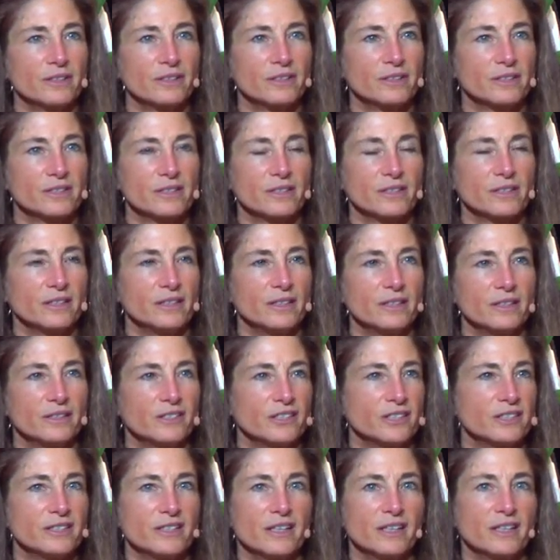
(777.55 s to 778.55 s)

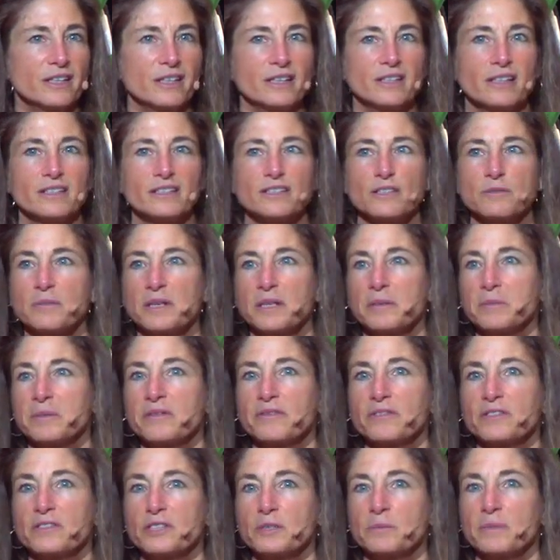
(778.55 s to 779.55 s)
she said, "He doesn't make
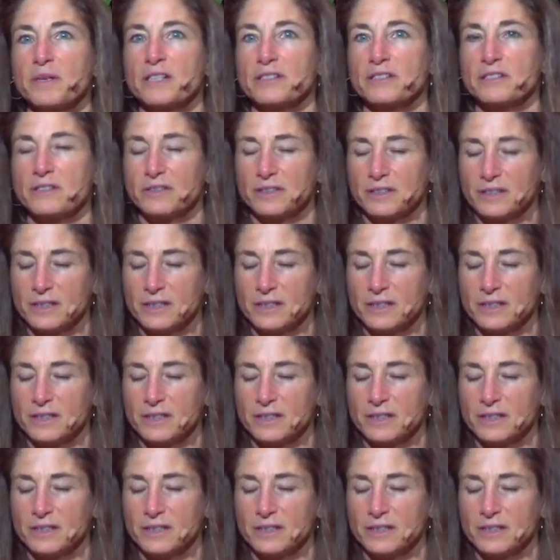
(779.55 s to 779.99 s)
me feel special.